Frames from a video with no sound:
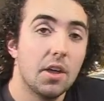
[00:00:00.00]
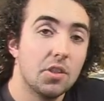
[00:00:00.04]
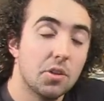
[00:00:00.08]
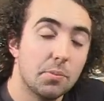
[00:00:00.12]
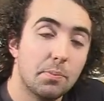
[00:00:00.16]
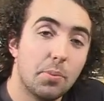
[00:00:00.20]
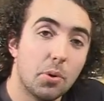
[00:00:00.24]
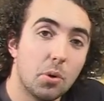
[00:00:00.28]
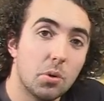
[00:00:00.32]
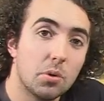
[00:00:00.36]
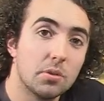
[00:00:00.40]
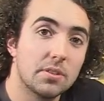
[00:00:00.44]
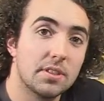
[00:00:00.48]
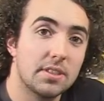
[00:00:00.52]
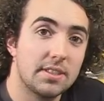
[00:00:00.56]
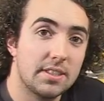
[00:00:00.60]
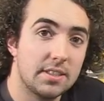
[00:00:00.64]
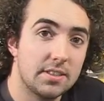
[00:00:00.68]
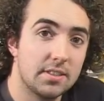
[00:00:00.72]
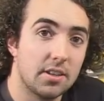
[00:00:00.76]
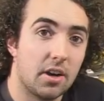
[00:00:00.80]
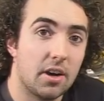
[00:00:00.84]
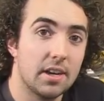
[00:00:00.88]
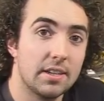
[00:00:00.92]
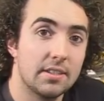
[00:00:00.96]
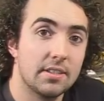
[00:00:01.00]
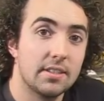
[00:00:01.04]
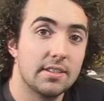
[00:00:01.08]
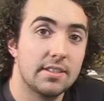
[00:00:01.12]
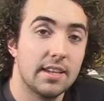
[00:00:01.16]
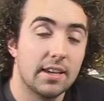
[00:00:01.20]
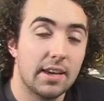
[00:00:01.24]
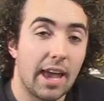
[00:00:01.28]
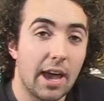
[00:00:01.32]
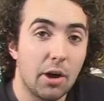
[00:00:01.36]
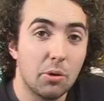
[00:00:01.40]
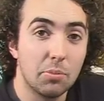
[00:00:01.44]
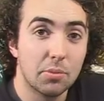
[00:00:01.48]
The balls are designed to
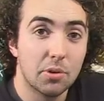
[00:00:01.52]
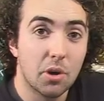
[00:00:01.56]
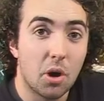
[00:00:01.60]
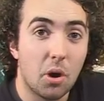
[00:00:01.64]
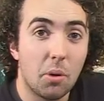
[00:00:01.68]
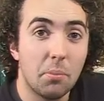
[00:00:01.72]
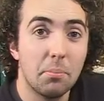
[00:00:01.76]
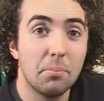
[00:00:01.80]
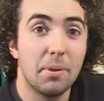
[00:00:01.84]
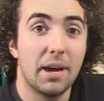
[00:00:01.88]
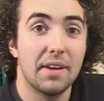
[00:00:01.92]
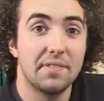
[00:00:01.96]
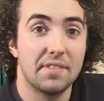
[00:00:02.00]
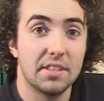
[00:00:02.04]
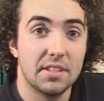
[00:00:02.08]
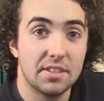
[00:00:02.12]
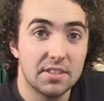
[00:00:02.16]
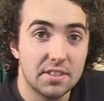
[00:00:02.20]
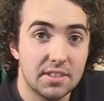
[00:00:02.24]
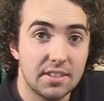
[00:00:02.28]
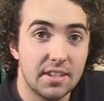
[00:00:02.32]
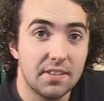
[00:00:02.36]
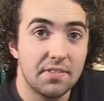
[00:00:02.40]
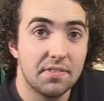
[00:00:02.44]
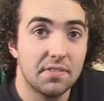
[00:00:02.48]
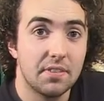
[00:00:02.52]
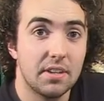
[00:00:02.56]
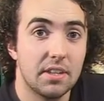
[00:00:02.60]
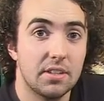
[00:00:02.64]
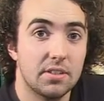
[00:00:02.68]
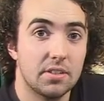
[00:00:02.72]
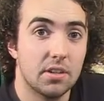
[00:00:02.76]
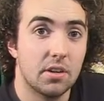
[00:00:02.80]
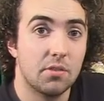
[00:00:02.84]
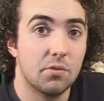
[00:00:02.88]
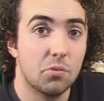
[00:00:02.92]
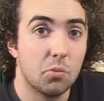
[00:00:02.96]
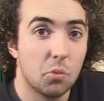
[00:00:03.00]
help combat the stiffness
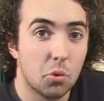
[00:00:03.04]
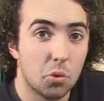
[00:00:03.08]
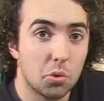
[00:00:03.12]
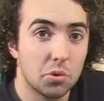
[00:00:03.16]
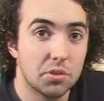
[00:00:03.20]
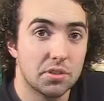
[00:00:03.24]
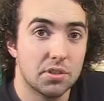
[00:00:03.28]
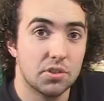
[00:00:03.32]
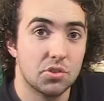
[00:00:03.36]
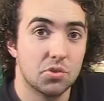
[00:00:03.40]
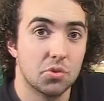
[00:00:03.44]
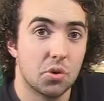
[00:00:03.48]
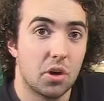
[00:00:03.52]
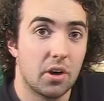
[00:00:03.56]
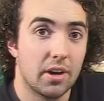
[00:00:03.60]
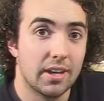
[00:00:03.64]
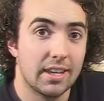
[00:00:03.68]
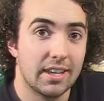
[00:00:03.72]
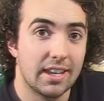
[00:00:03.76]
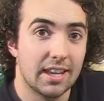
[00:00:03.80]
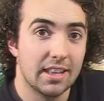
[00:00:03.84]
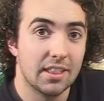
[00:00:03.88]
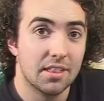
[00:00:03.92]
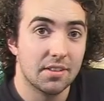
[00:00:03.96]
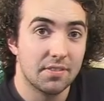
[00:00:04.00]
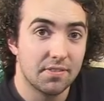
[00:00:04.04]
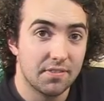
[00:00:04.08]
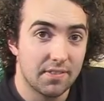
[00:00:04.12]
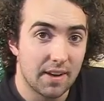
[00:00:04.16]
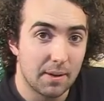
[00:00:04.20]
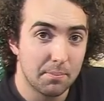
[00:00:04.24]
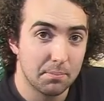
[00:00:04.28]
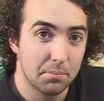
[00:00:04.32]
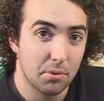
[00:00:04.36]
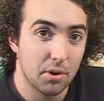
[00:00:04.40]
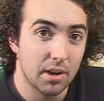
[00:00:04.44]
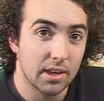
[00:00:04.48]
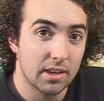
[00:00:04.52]
of water drying in the
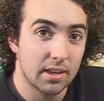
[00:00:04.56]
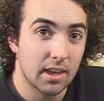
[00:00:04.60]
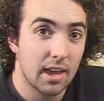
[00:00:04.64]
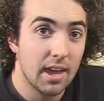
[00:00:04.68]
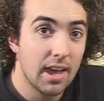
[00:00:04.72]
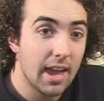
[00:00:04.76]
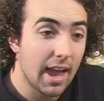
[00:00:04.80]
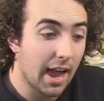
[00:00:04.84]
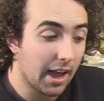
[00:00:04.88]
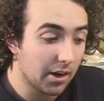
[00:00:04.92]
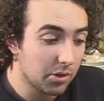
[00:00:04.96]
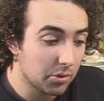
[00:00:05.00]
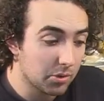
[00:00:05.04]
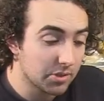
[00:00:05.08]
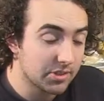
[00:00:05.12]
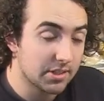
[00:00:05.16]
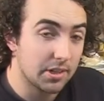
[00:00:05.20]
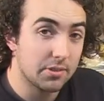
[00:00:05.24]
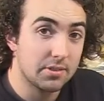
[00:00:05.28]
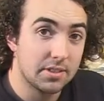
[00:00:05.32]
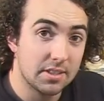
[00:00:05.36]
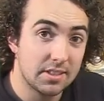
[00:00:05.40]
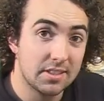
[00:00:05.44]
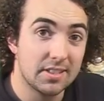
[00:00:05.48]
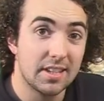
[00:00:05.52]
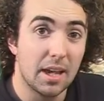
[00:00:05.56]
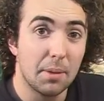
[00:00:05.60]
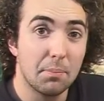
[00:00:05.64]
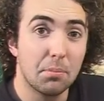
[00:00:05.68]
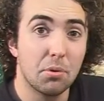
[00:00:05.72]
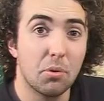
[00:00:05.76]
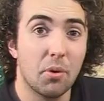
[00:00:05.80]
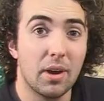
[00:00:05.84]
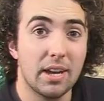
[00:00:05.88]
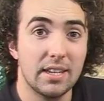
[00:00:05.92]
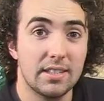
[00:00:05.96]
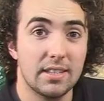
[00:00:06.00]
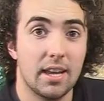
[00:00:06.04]
fabric and also to
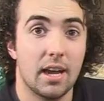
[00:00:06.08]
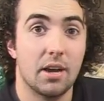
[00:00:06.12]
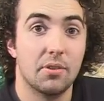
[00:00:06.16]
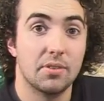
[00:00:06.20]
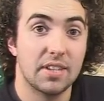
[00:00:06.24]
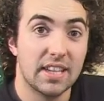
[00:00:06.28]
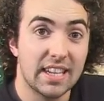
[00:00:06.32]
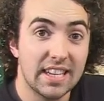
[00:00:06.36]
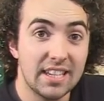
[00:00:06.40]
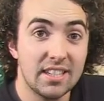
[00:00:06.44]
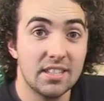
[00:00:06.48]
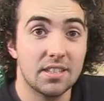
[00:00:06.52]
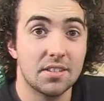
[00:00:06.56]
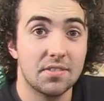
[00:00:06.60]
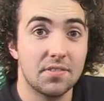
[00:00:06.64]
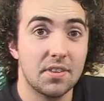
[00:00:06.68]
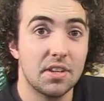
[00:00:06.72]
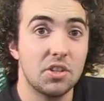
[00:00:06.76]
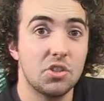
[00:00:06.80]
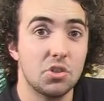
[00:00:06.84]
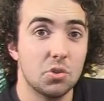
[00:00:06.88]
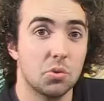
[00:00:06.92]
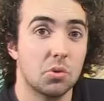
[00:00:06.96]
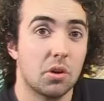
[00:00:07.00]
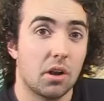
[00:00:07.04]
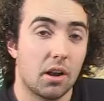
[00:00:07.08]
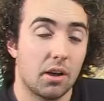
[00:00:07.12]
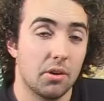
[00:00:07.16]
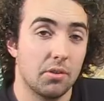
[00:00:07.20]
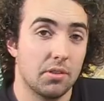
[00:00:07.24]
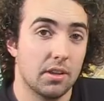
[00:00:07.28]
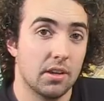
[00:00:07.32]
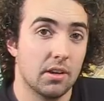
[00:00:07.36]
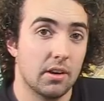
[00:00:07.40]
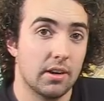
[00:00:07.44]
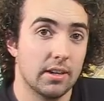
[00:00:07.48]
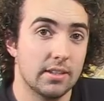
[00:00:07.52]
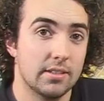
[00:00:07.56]
separate out individual
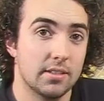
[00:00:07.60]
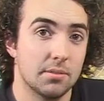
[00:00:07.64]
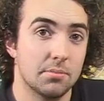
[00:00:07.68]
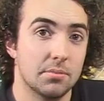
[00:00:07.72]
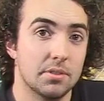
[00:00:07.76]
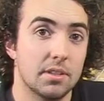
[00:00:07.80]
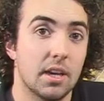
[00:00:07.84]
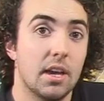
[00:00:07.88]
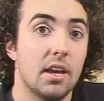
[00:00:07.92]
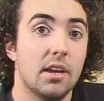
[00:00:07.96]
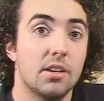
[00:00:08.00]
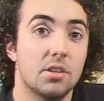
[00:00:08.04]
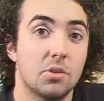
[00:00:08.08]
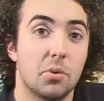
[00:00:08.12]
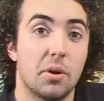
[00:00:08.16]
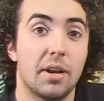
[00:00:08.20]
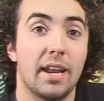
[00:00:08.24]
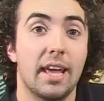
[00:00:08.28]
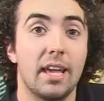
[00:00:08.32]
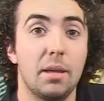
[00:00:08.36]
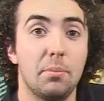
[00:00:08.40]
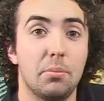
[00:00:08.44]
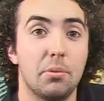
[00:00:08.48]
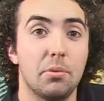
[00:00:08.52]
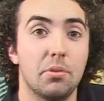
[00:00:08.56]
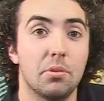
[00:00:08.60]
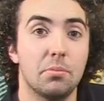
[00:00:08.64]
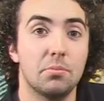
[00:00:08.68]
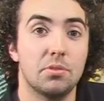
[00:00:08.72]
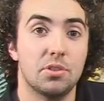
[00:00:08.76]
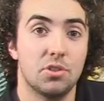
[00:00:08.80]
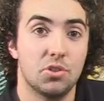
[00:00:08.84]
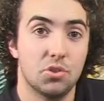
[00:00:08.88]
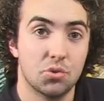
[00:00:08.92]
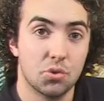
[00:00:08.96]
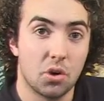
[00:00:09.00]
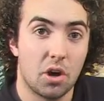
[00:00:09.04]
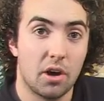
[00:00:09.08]
clothing items to enable them to
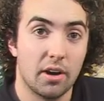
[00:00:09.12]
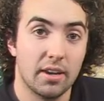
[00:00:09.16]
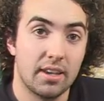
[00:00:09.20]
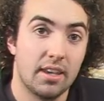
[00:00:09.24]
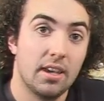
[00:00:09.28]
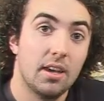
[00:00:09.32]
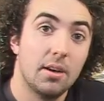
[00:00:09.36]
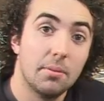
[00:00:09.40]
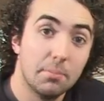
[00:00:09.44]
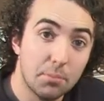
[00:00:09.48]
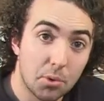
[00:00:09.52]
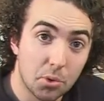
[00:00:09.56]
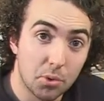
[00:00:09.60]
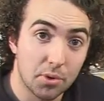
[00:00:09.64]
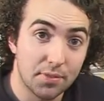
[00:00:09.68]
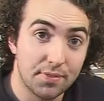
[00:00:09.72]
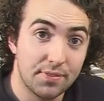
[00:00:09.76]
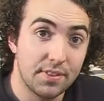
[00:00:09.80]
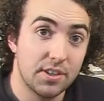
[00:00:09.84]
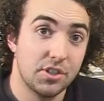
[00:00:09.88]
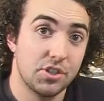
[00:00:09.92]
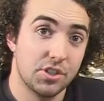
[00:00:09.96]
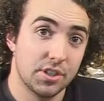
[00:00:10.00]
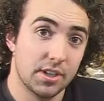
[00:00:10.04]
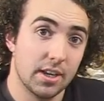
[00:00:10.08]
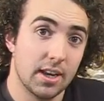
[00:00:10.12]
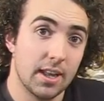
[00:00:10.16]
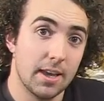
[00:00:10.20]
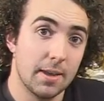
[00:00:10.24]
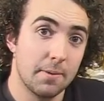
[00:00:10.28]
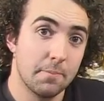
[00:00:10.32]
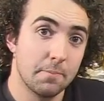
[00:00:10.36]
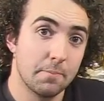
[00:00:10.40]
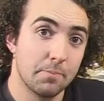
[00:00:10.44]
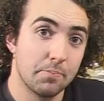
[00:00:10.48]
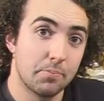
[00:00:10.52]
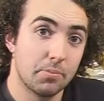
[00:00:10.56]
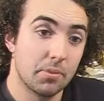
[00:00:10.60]
dry more efficiently.
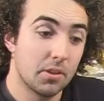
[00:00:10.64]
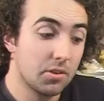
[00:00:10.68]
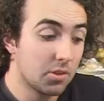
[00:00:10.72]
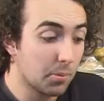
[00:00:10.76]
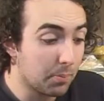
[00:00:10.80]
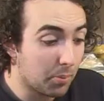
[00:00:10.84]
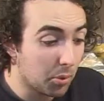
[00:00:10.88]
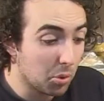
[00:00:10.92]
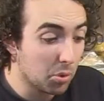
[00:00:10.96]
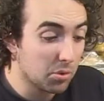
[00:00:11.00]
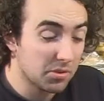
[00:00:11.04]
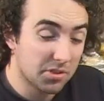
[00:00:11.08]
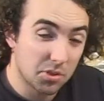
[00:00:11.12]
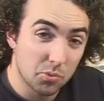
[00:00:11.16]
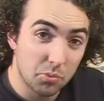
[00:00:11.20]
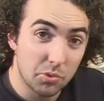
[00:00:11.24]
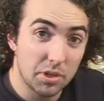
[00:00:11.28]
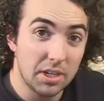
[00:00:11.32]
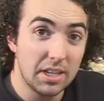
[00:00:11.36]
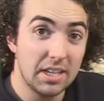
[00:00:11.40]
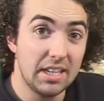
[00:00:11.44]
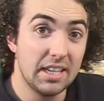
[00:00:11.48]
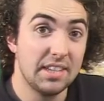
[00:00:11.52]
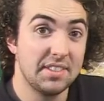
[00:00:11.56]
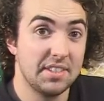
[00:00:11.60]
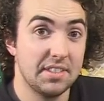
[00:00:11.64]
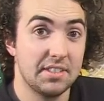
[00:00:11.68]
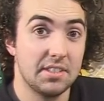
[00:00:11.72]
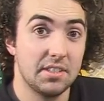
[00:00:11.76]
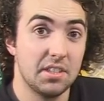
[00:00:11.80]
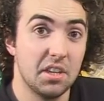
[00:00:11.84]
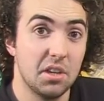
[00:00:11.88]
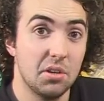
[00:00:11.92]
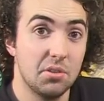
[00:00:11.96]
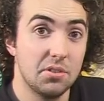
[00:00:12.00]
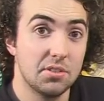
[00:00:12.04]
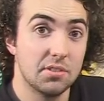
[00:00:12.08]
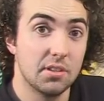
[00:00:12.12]
The balls are really easy to
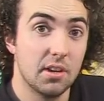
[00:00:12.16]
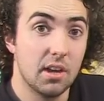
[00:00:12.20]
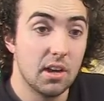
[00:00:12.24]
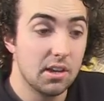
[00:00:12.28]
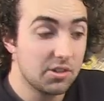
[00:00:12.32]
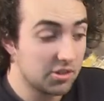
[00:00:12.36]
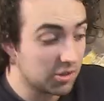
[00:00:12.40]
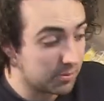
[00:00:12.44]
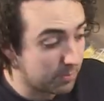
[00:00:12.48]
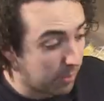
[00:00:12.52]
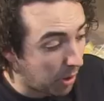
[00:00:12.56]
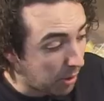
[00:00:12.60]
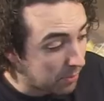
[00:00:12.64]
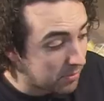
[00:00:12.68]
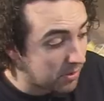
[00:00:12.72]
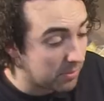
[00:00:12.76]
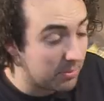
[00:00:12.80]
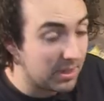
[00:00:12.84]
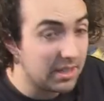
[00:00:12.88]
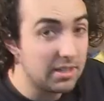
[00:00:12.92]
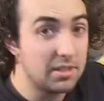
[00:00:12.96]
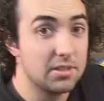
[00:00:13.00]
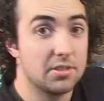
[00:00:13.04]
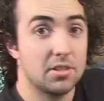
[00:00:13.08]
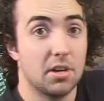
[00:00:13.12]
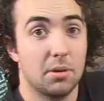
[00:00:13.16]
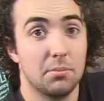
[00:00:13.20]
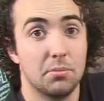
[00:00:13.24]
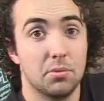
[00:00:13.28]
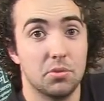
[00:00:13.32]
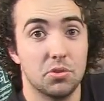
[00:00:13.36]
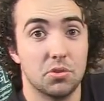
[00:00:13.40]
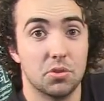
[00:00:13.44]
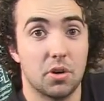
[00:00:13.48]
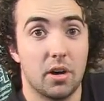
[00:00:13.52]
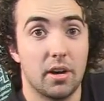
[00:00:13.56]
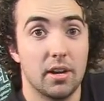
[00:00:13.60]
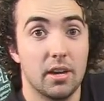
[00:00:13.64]
use, just pop them in your tumble
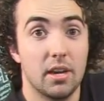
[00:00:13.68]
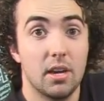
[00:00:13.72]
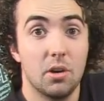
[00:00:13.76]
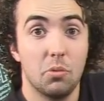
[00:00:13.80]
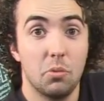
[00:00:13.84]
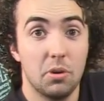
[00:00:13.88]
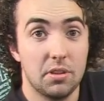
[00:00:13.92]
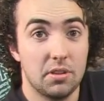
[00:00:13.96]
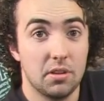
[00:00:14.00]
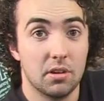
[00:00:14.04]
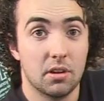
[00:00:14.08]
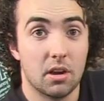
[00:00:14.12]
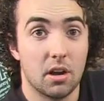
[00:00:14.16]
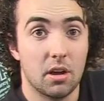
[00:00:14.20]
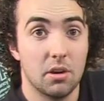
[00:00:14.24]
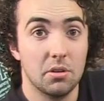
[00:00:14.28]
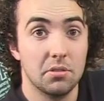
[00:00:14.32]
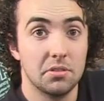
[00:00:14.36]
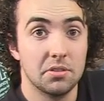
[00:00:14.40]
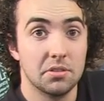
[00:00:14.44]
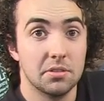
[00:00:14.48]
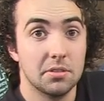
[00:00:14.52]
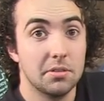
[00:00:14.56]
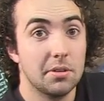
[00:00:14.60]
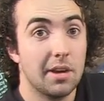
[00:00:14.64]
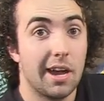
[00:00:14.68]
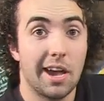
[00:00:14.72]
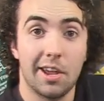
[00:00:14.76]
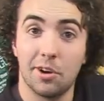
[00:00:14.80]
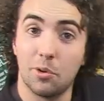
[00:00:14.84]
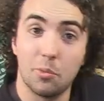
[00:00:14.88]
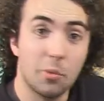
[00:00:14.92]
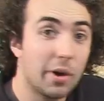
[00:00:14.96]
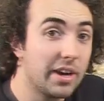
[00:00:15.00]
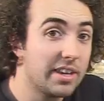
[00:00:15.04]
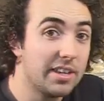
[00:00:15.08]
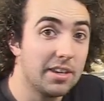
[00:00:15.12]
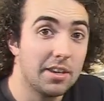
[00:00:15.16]
dryer with your clothes and
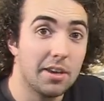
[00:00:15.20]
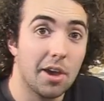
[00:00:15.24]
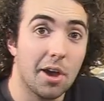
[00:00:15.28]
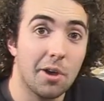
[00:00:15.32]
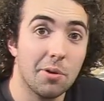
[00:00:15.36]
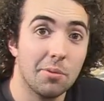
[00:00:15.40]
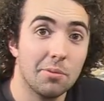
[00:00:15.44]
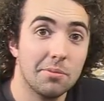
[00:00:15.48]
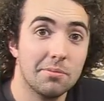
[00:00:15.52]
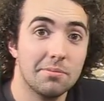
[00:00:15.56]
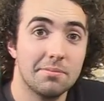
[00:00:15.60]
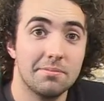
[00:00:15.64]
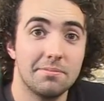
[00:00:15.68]
away you go.